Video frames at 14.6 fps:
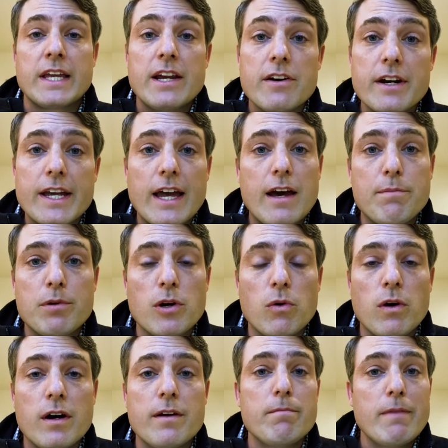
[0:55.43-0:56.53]
Here at Capital
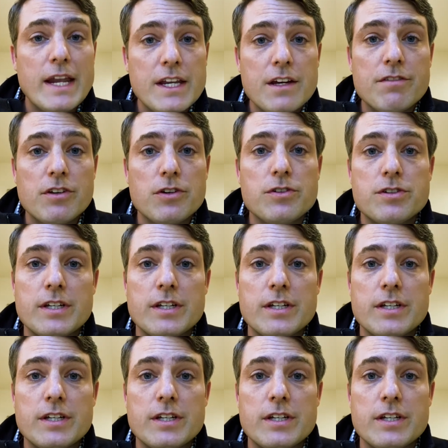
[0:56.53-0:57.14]
One, many of those